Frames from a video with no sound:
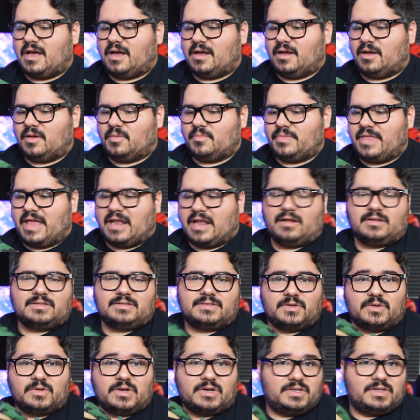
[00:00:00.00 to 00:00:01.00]
That
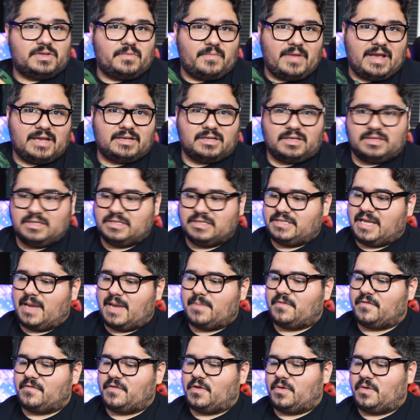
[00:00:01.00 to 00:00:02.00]
also could depend on the
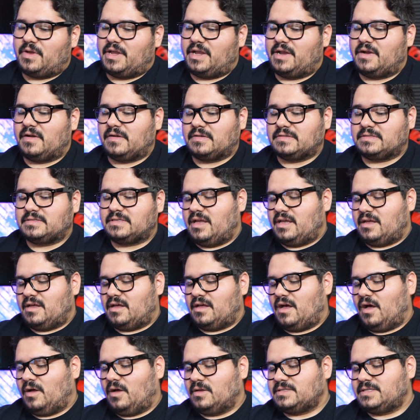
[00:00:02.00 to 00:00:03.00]
shape of your ears.
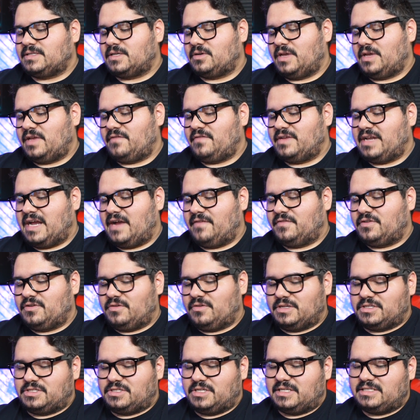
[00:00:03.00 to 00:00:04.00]
Also, even after
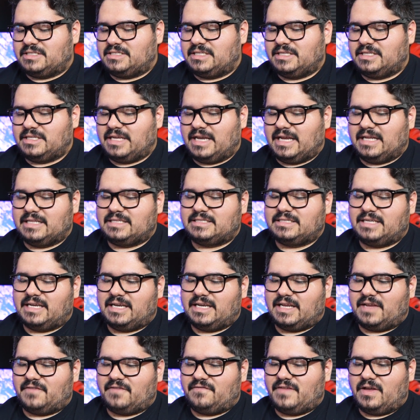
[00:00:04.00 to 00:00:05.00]
adjusting the
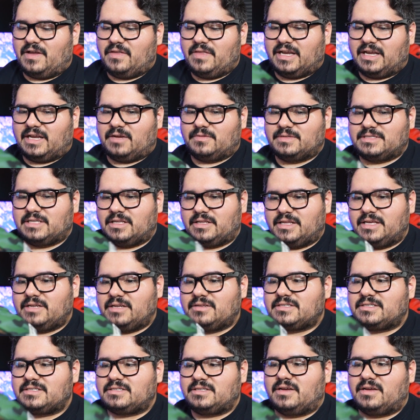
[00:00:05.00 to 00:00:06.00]
headset, it felt like it was a little
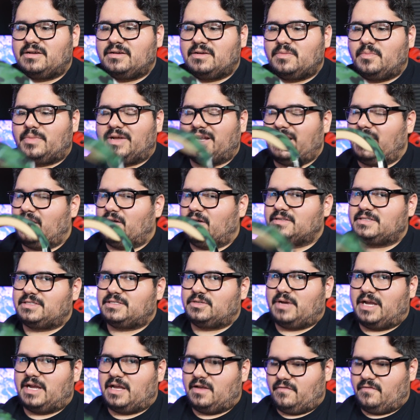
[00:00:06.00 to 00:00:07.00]
snug, but I
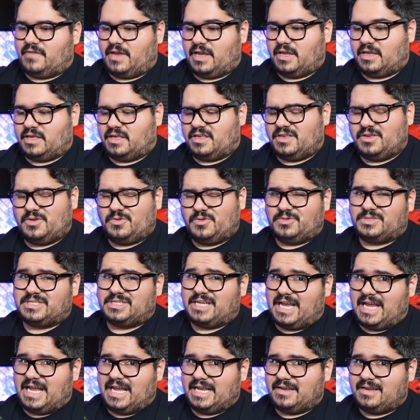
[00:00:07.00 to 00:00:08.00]
also have a huge
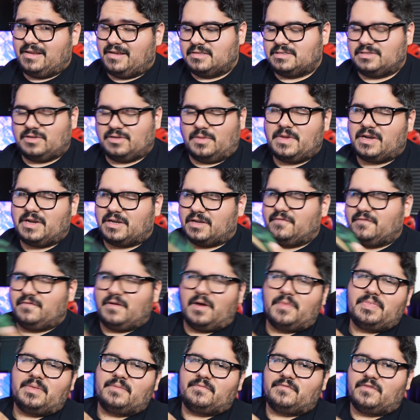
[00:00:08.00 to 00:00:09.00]
head, so I'm not going to
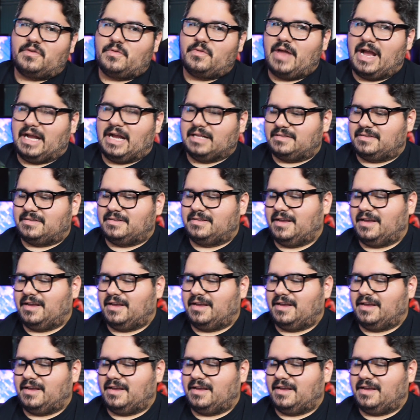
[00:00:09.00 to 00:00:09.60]
fault them for that.